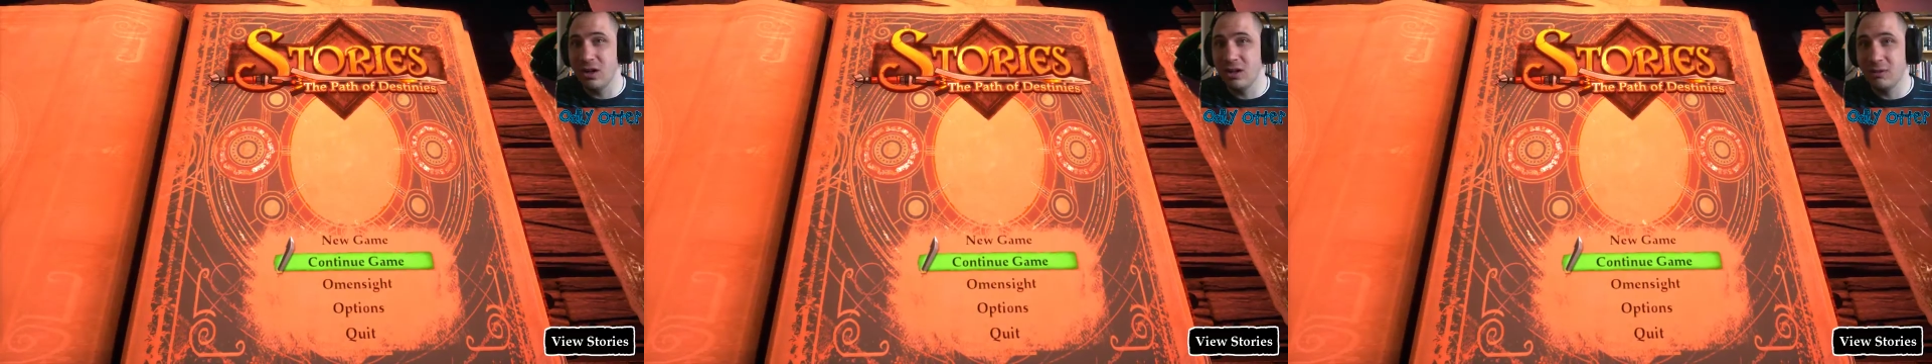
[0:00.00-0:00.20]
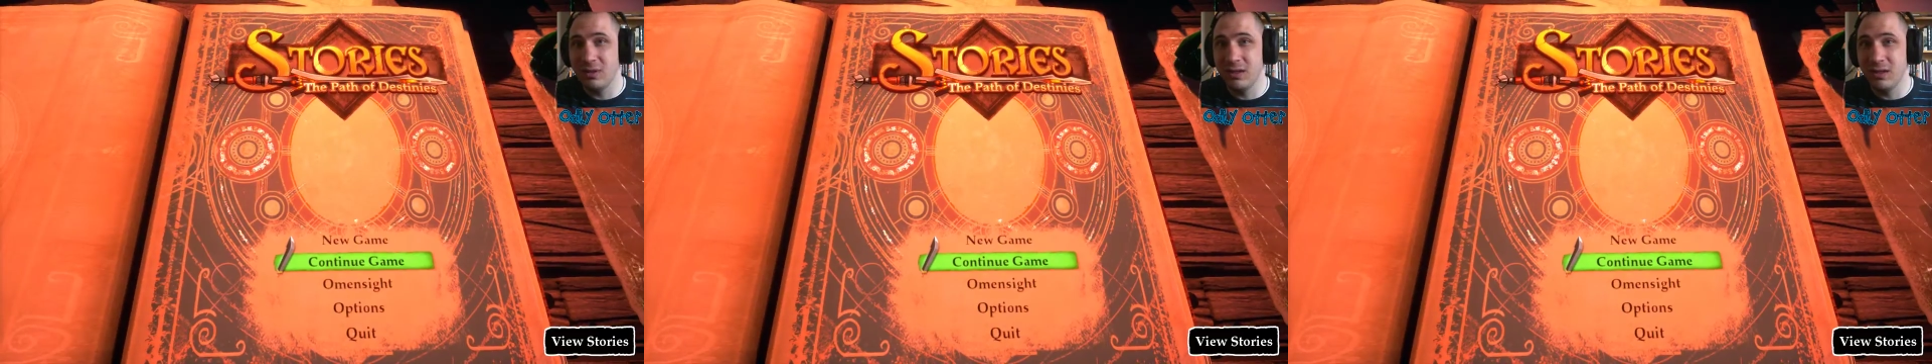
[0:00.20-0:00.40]

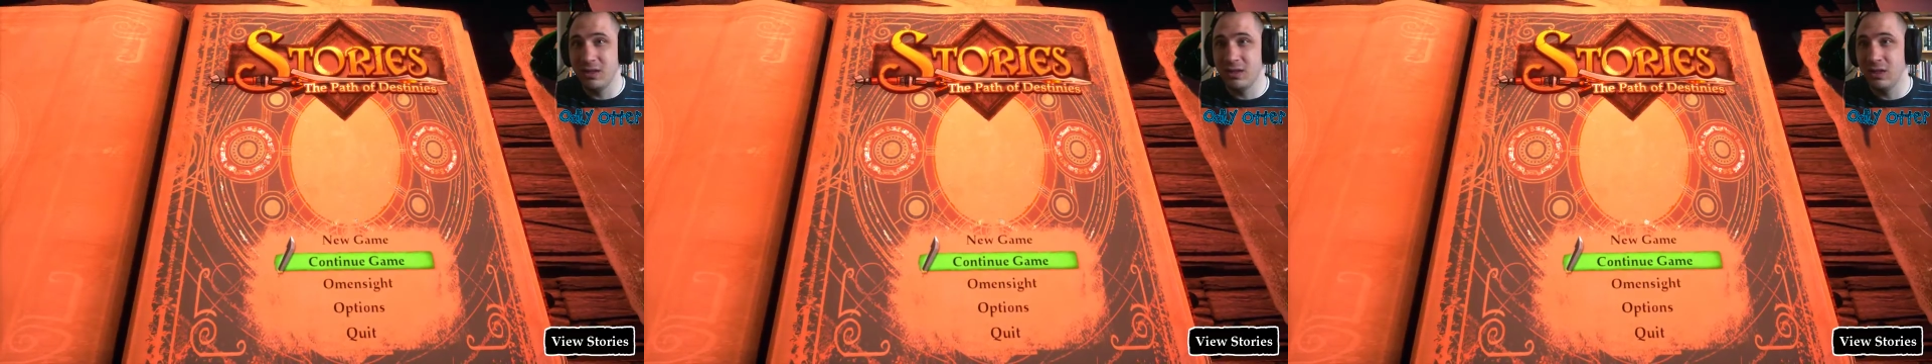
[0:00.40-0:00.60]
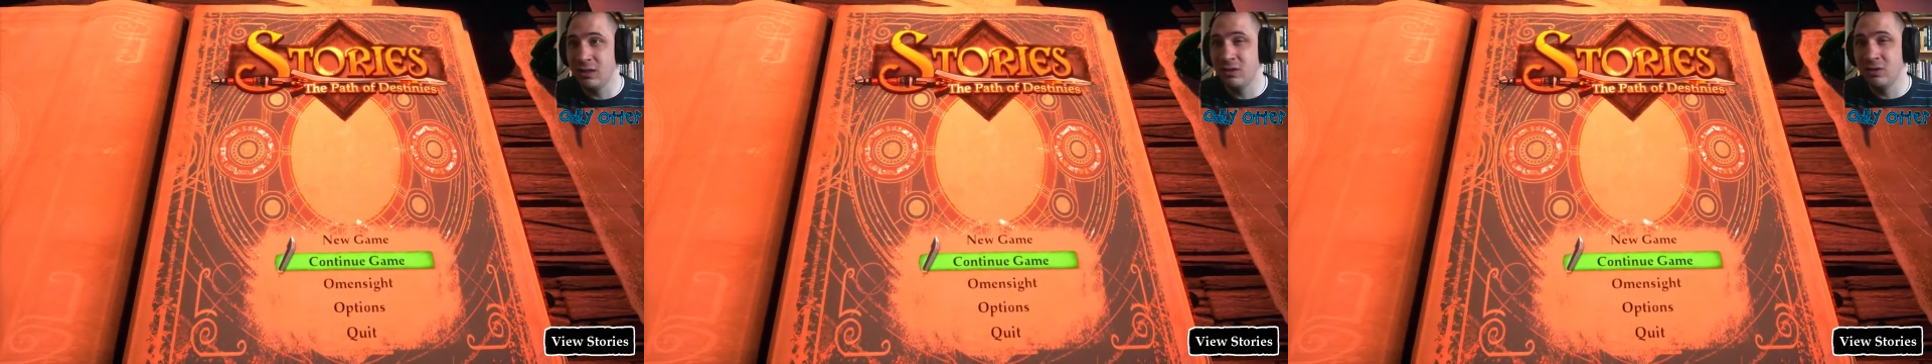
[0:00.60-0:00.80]
in the
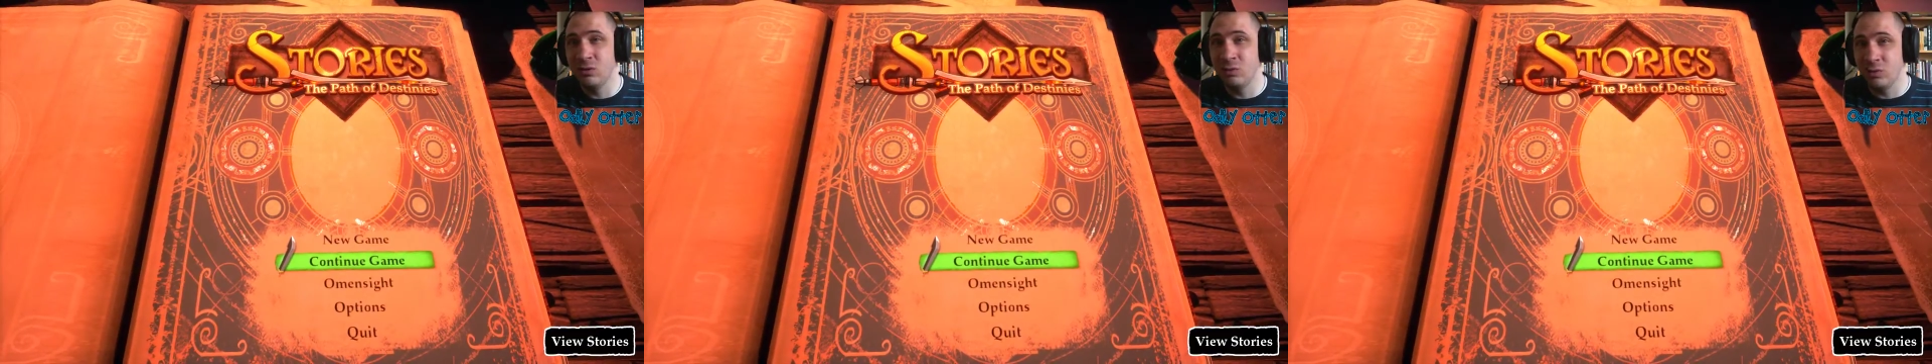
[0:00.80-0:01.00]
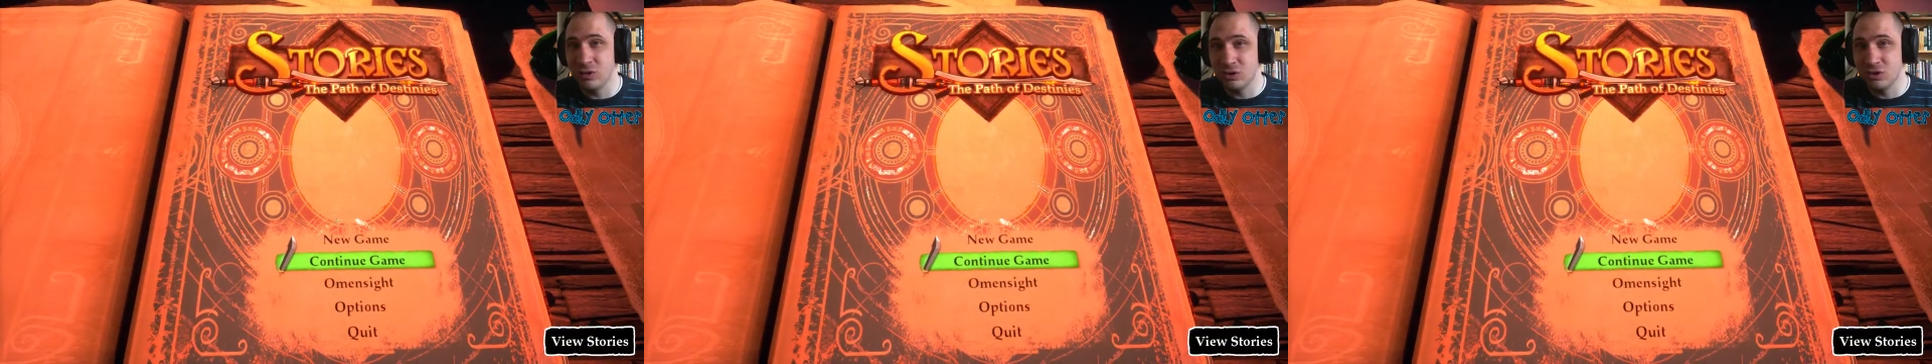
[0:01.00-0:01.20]
beginning
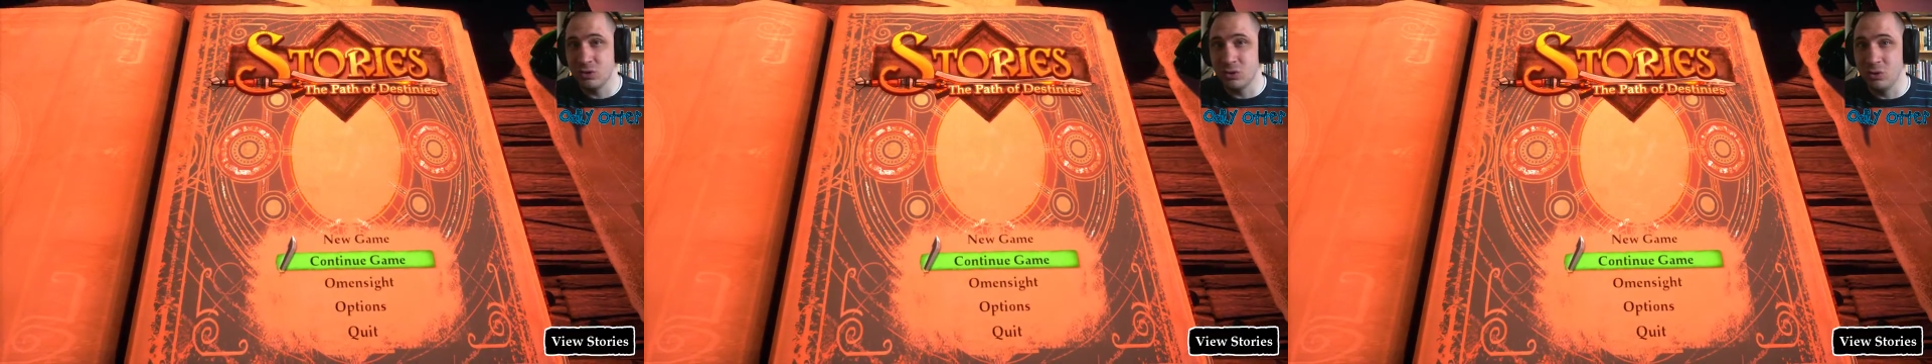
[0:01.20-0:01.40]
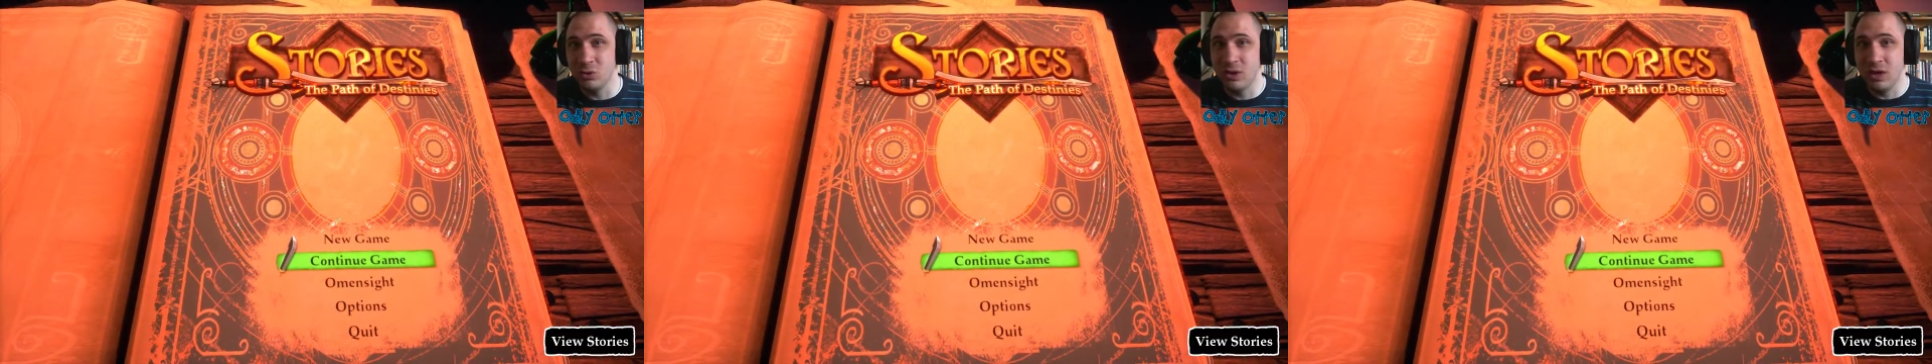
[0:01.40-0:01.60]
with a
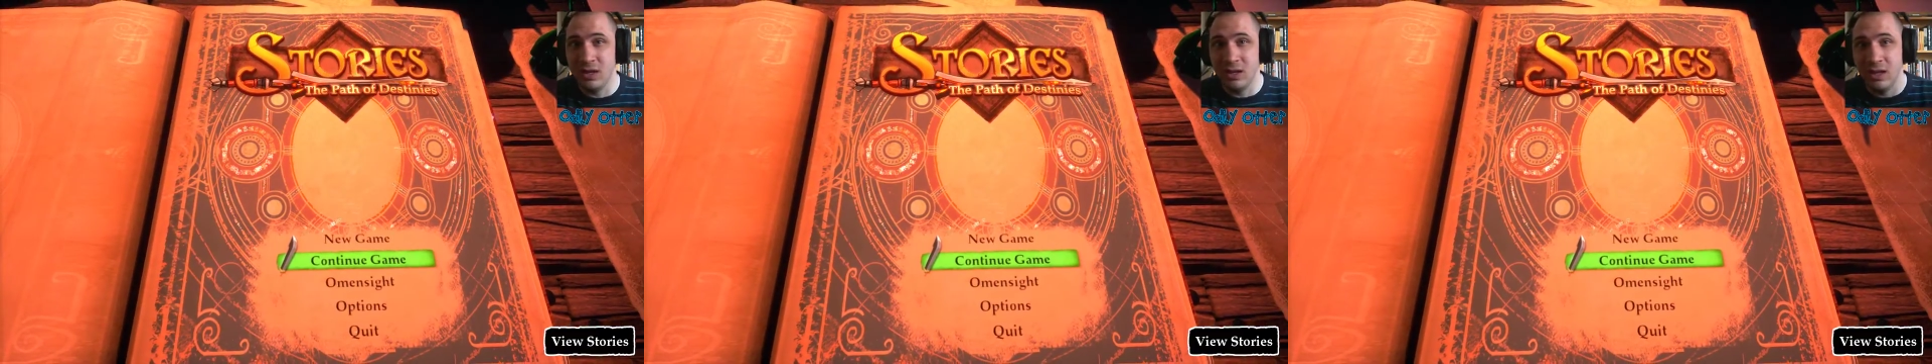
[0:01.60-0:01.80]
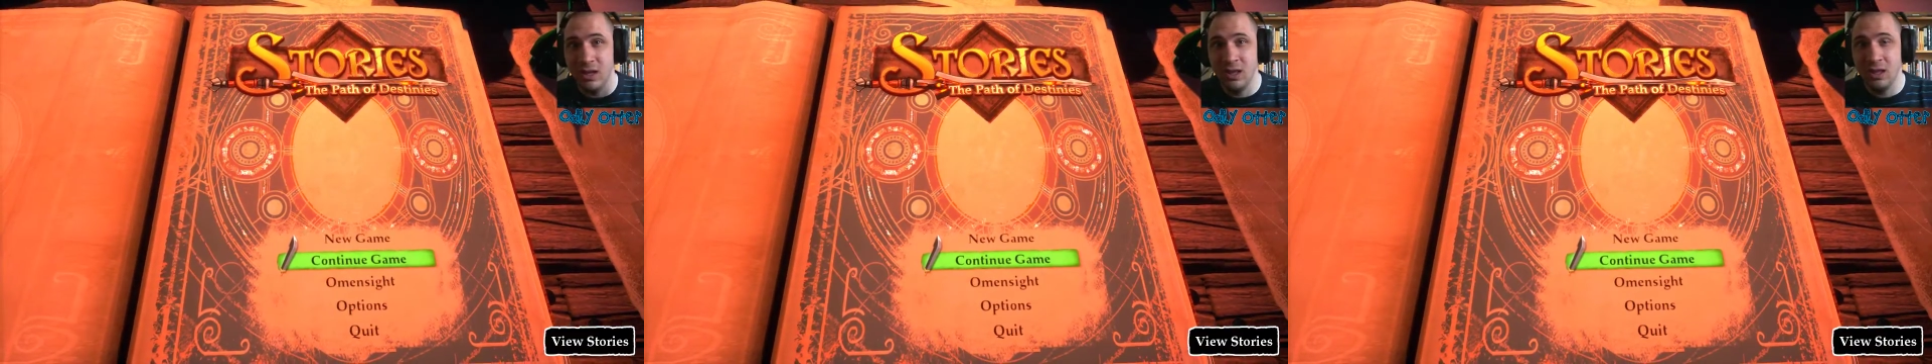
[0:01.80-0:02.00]
sword, and